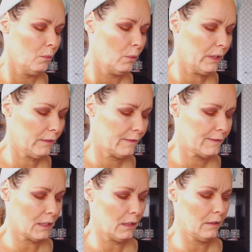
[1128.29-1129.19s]
when
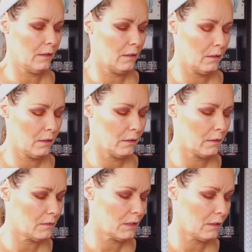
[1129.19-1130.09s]
it's done, I
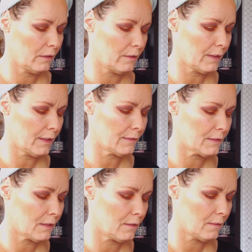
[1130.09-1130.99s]
can tell you
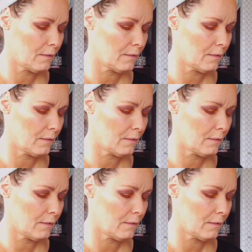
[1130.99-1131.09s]
that.